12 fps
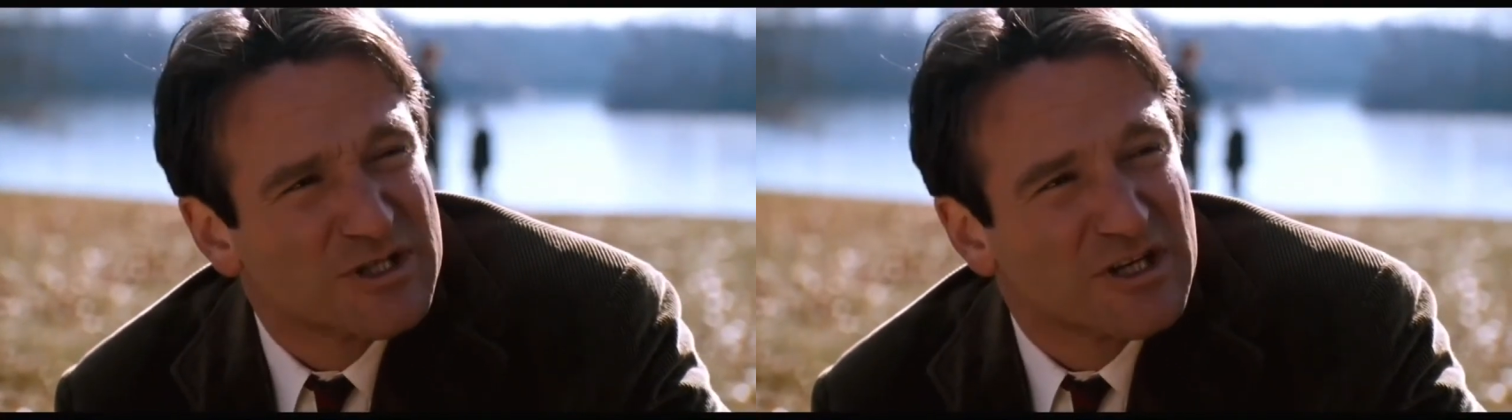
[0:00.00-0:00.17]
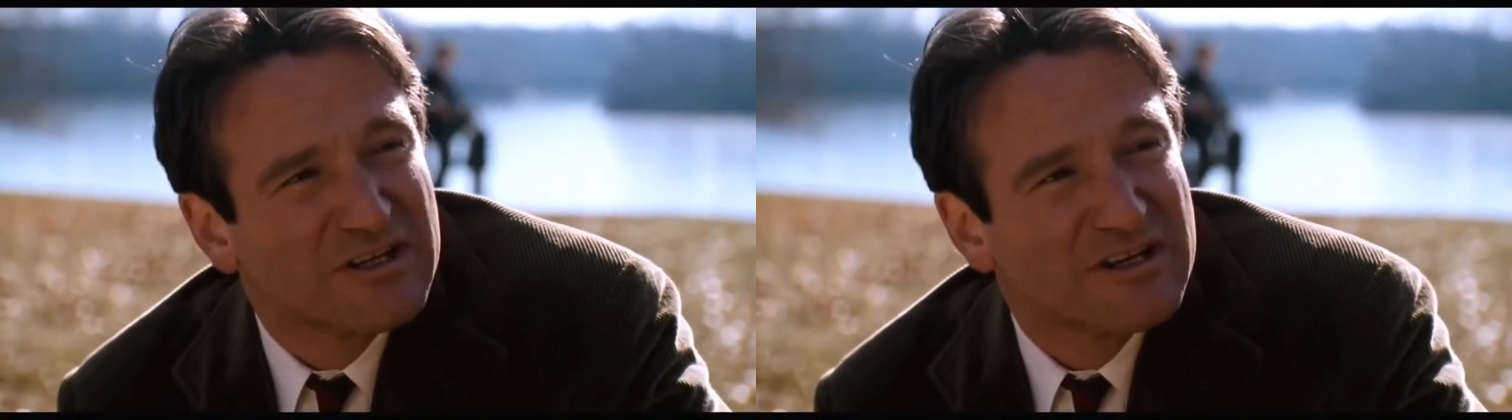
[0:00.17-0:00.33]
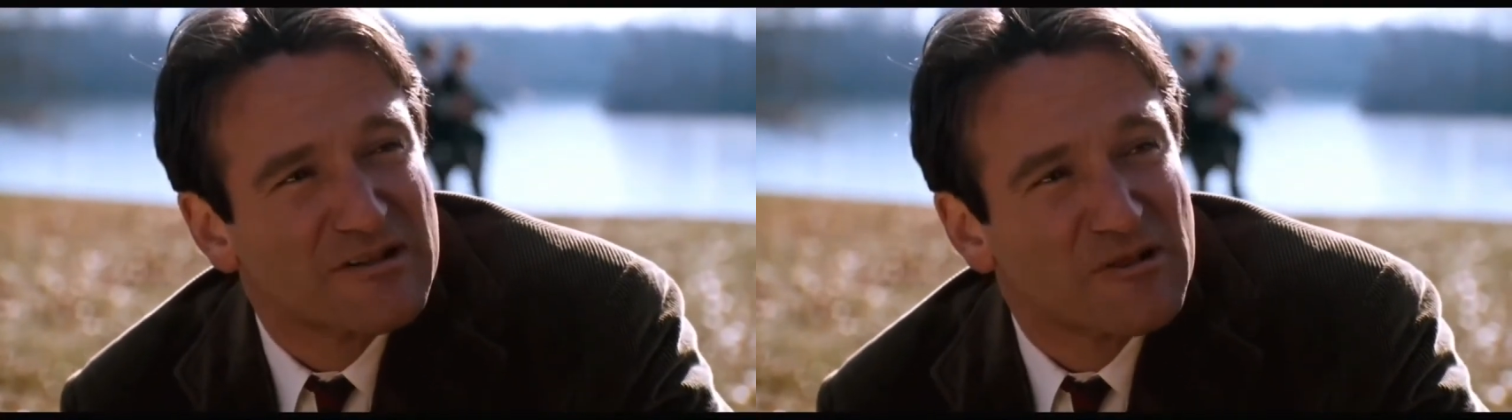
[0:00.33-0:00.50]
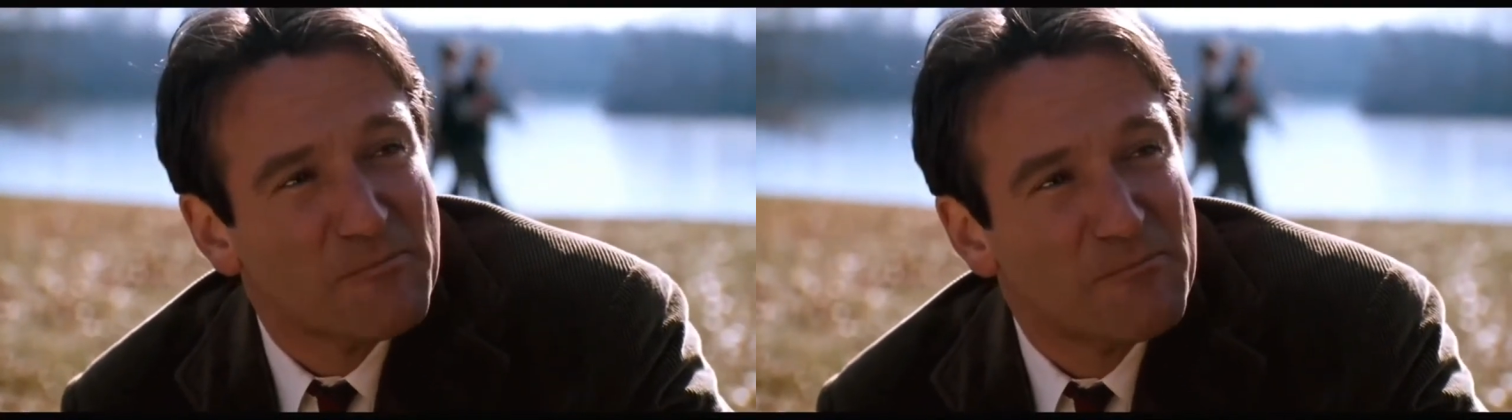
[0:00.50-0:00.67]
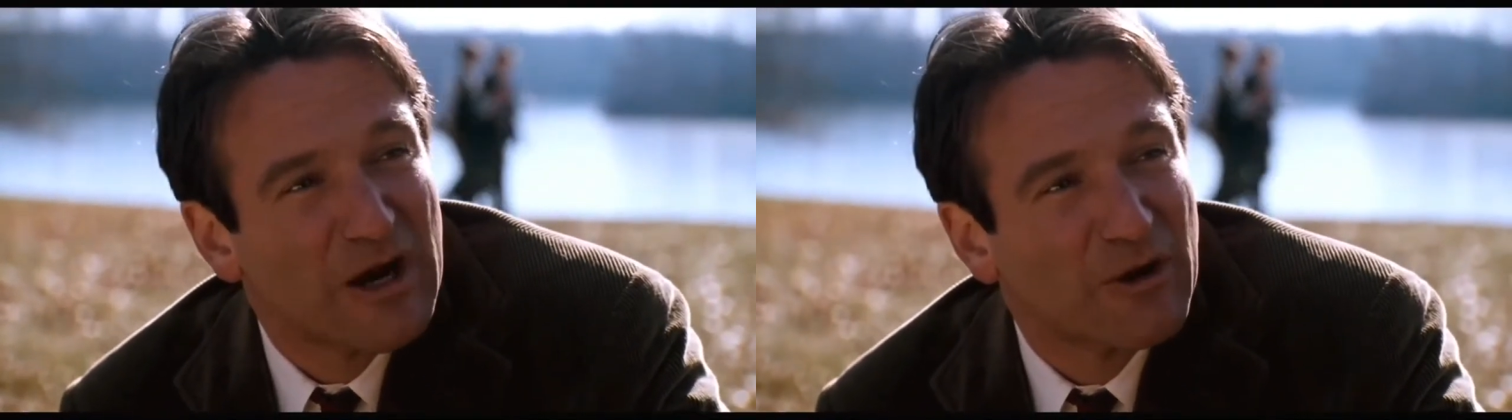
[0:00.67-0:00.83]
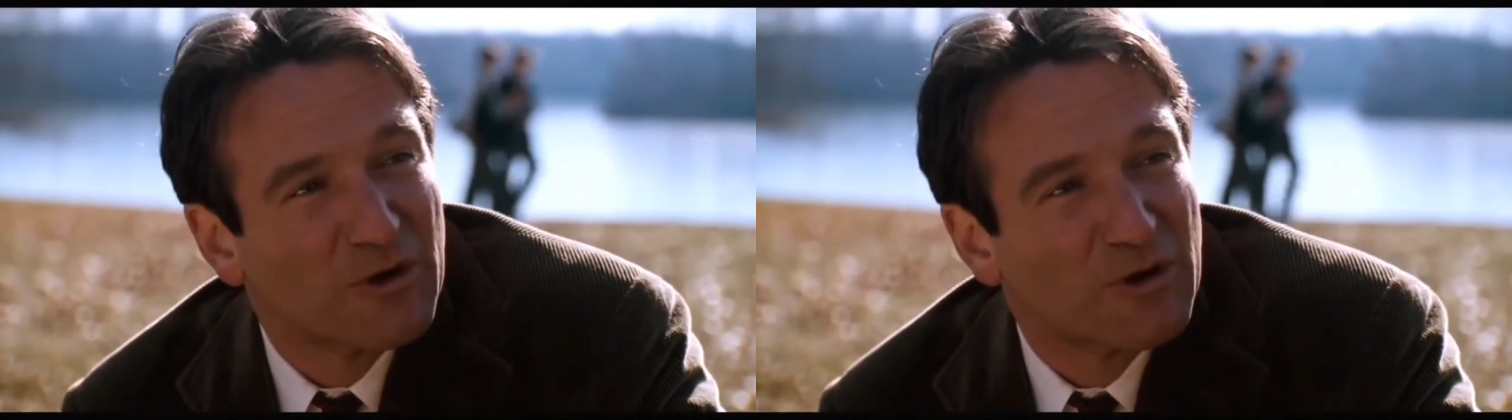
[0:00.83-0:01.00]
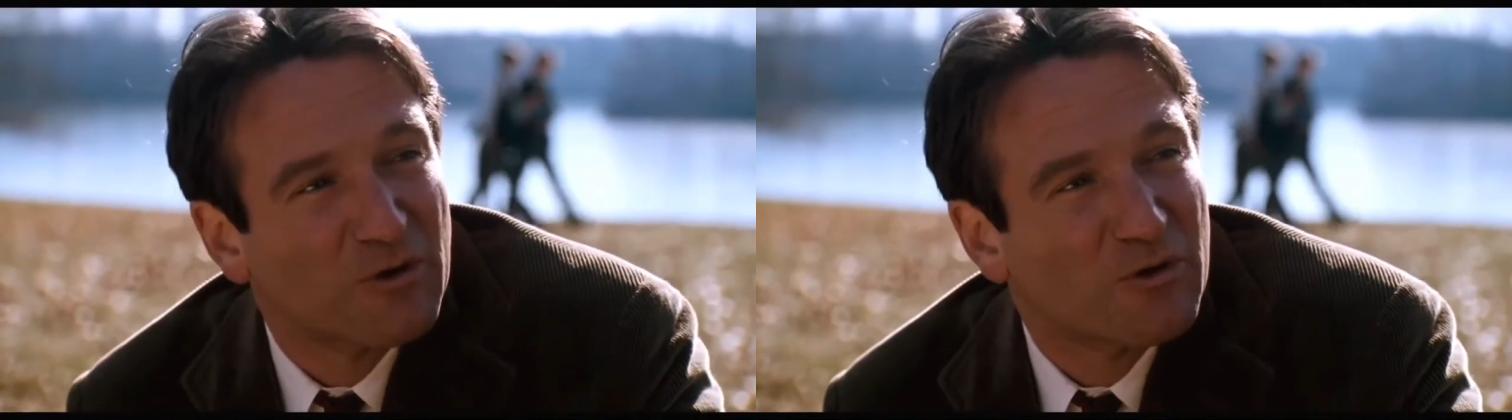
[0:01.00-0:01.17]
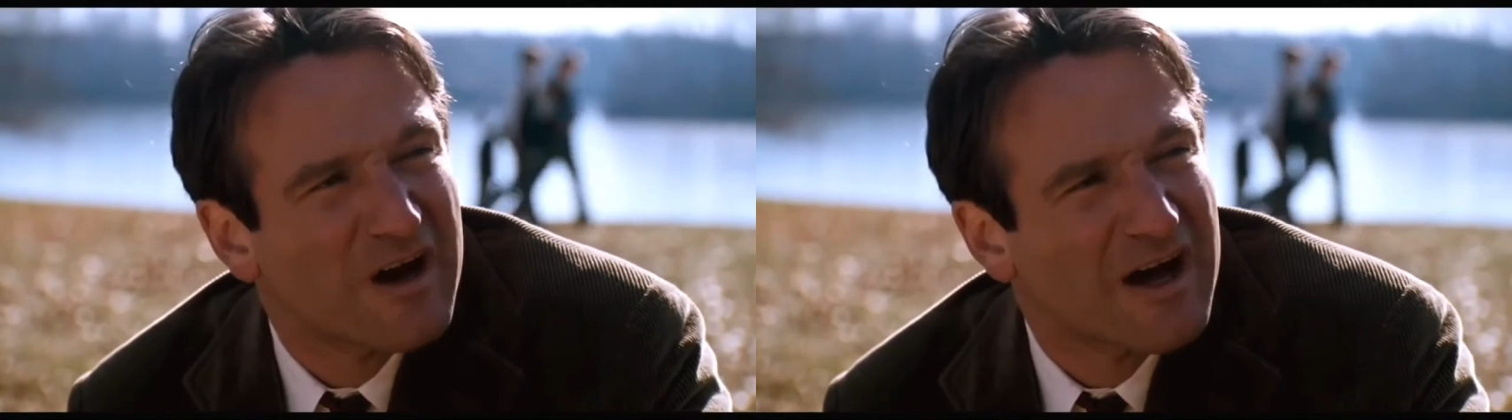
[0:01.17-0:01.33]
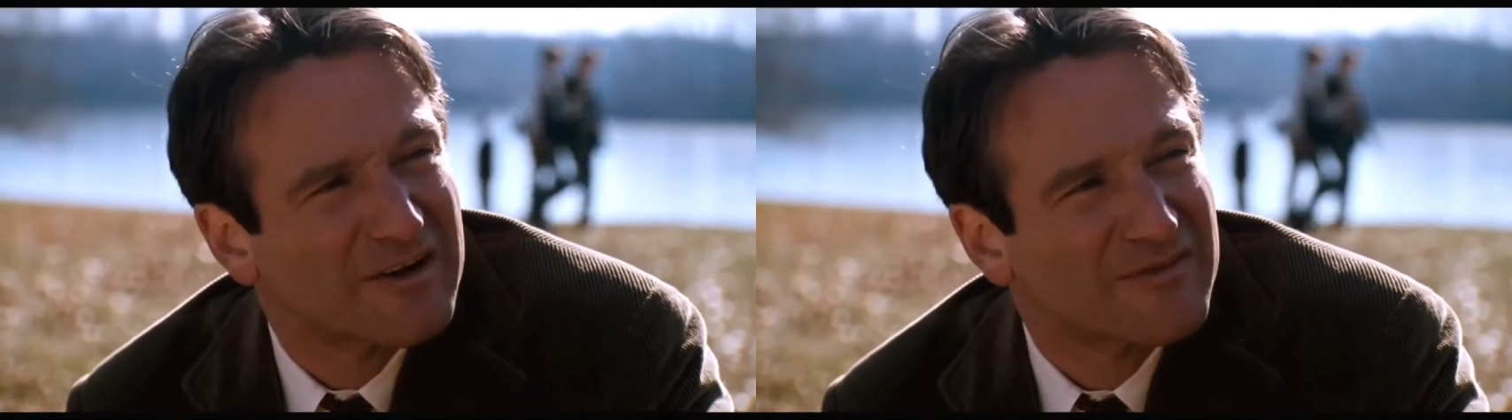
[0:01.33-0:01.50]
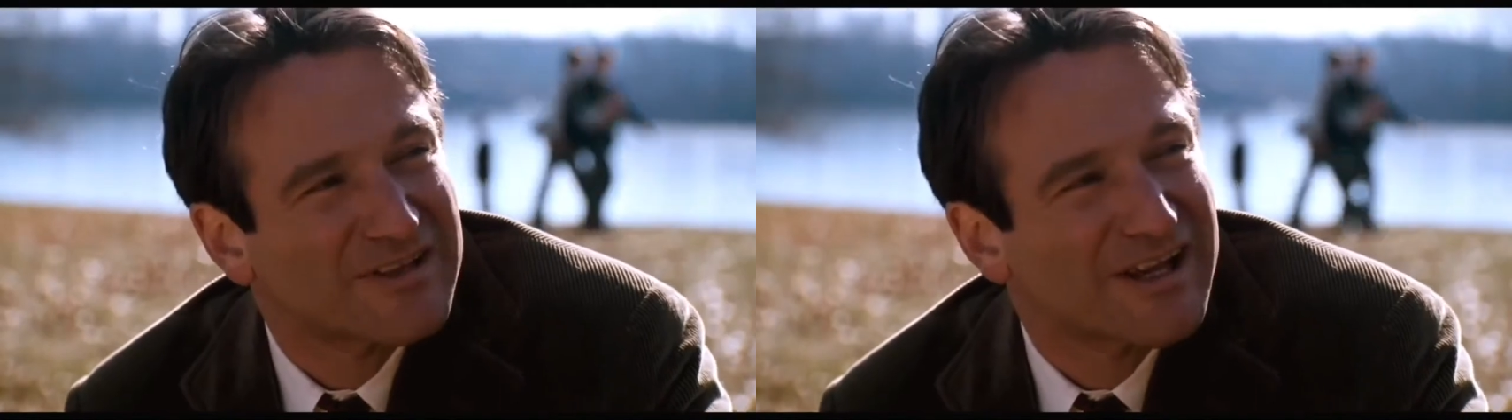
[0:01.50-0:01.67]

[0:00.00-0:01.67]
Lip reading: sucking the marrow out of